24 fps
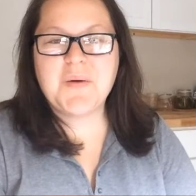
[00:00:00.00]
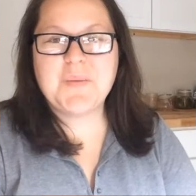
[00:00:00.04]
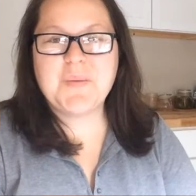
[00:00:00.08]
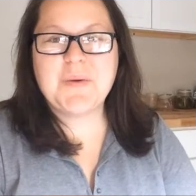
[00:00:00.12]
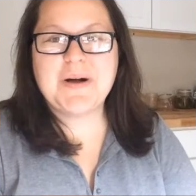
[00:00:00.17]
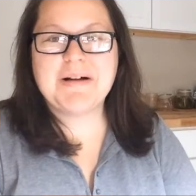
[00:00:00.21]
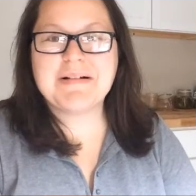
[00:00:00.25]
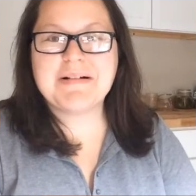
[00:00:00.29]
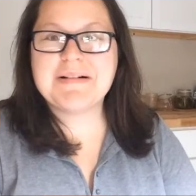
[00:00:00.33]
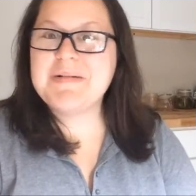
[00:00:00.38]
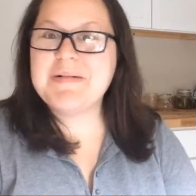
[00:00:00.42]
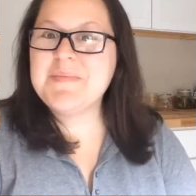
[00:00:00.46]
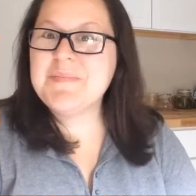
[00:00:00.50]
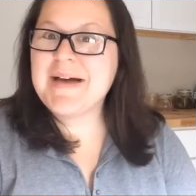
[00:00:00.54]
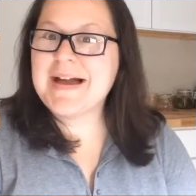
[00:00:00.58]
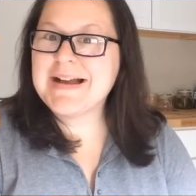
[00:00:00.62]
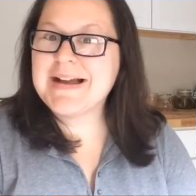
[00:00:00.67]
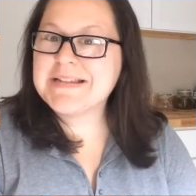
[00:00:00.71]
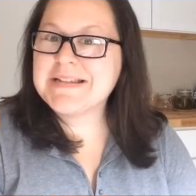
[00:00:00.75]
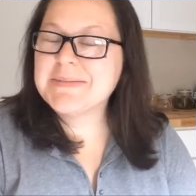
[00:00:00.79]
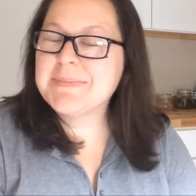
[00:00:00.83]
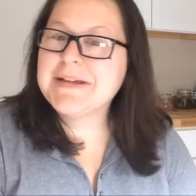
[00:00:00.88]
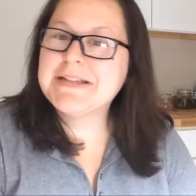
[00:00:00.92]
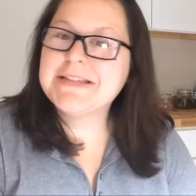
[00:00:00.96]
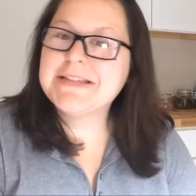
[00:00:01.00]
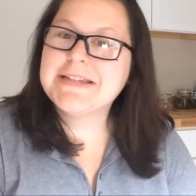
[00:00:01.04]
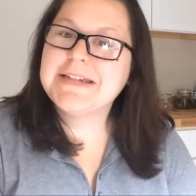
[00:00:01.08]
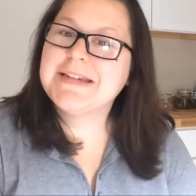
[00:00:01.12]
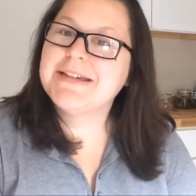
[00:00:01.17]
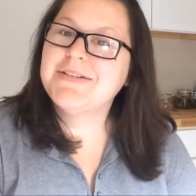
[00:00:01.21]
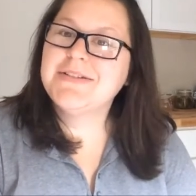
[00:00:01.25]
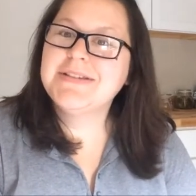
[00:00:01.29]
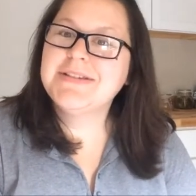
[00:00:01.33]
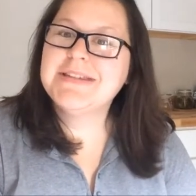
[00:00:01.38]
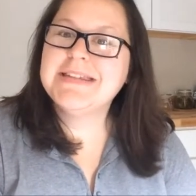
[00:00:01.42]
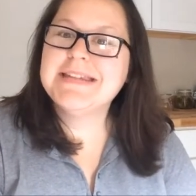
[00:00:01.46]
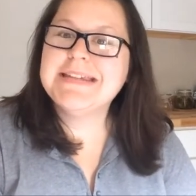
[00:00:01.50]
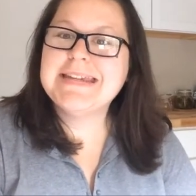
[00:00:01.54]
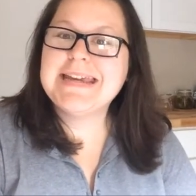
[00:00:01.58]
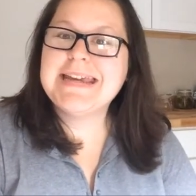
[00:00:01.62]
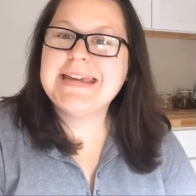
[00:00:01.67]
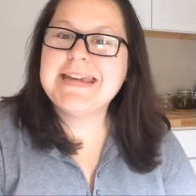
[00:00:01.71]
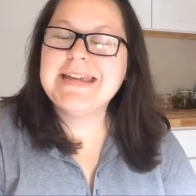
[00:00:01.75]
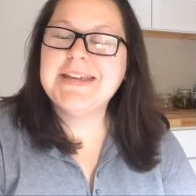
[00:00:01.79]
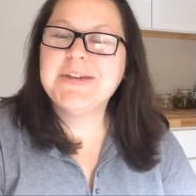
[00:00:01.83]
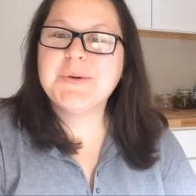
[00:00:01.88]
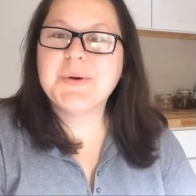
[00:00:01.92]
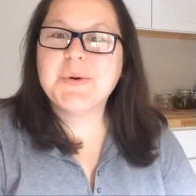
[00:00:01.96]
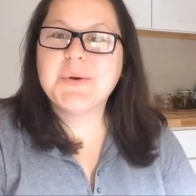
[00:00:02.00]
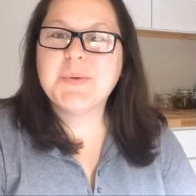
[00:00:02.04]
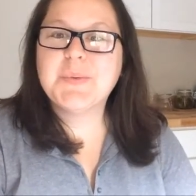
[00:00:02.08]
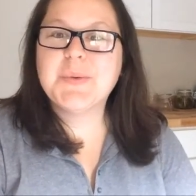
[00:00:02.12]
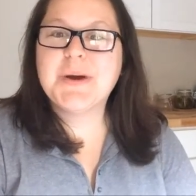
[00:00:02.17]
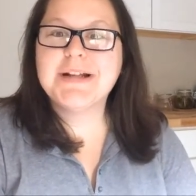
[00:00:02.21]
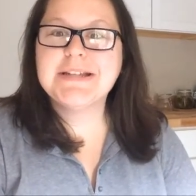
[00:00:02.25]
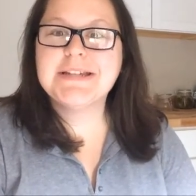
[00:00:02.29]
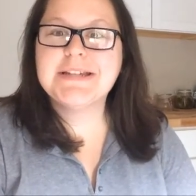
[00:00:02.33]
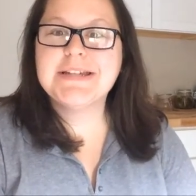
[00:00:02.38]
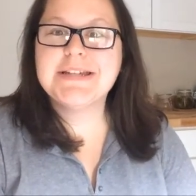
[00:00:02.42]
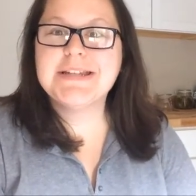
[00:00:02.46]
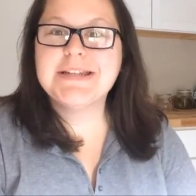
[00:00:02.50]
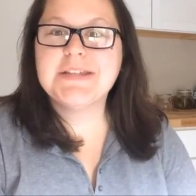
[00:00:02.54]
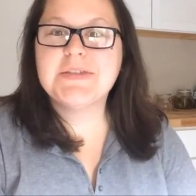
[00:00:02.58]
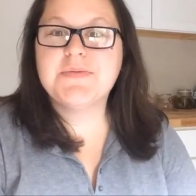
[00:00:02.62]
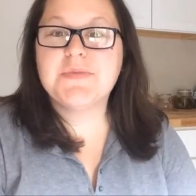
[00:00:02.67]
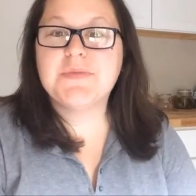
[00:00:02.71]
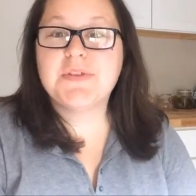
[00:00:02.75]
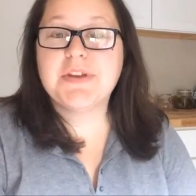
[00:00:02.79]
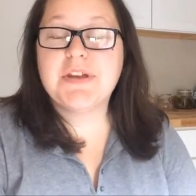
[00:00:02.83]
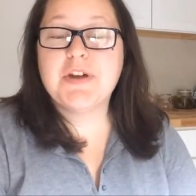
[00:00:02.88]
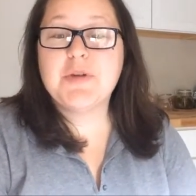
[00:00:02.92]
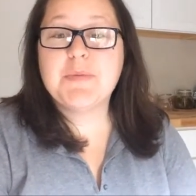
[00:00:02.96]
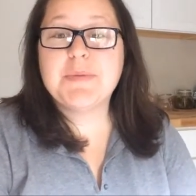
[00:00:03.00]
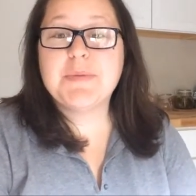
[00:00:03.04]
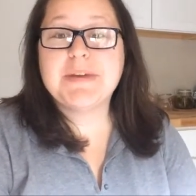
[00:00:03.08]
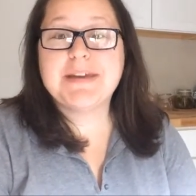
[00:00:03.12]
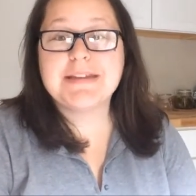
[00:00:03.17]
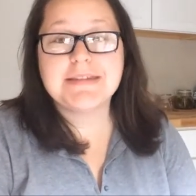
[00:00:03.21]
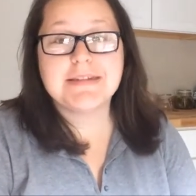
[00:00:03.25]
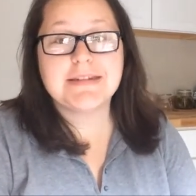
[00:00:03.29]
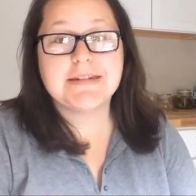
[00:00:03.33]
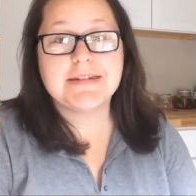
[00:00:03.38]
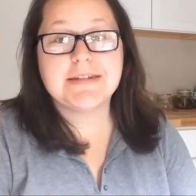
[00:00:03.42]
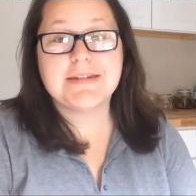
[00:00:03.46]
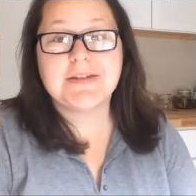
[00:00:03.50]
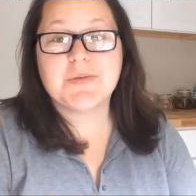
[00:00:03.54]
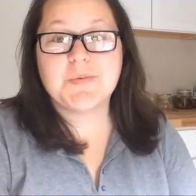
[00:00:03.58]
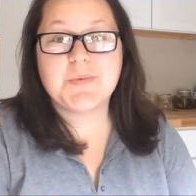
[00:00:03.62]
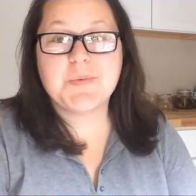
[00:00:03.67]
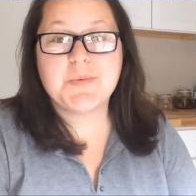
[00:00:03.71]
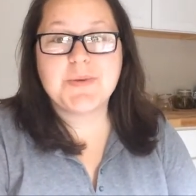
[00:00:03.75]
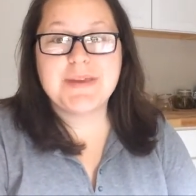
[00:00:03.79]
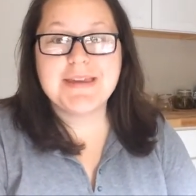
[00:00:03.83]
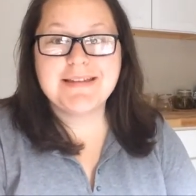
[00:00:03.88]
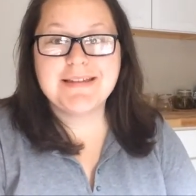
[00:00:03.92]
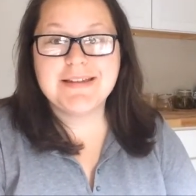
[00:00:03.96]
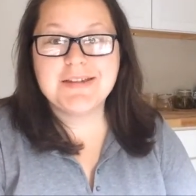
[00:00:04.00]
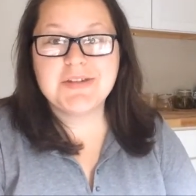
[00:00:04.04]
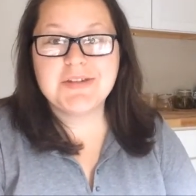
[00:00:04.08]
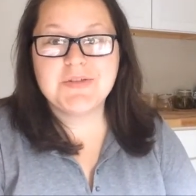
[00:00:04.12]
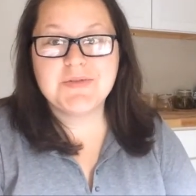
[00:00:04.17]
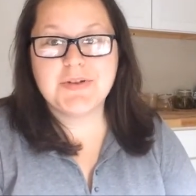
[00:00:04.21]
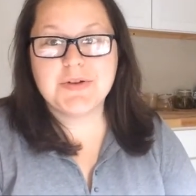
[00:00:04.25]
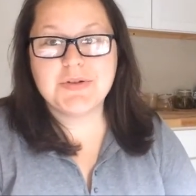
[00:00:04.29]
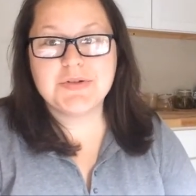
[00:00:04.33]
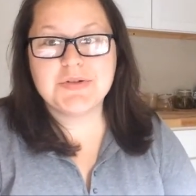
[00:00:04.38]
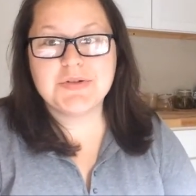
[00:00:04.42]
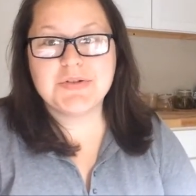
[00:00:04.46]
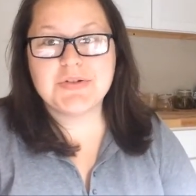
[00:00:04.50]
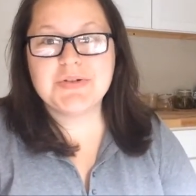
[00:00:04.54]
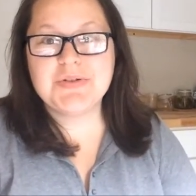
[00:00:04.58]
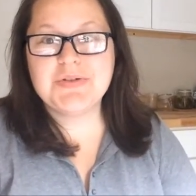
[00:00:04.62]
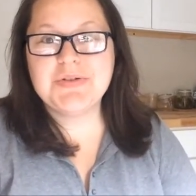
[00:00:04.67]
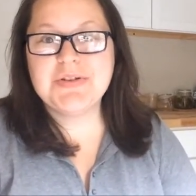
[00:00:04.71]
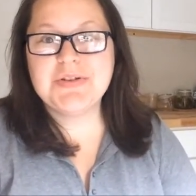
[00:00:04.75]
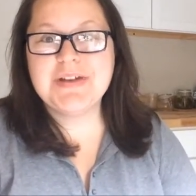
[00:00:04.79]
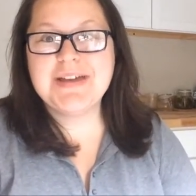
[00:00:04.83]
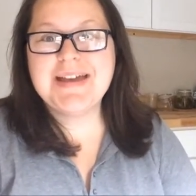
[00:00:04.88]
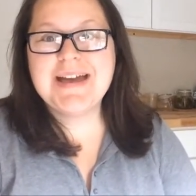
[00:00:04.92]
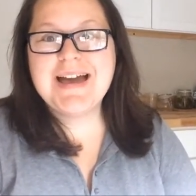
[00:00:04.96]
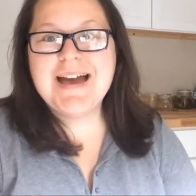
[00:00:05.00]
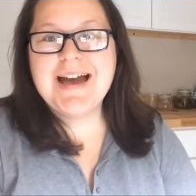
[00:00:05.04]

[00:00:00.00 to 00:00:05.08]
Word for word: Welcome back to my channel. Today you are watching this video because it is our weekly devotional.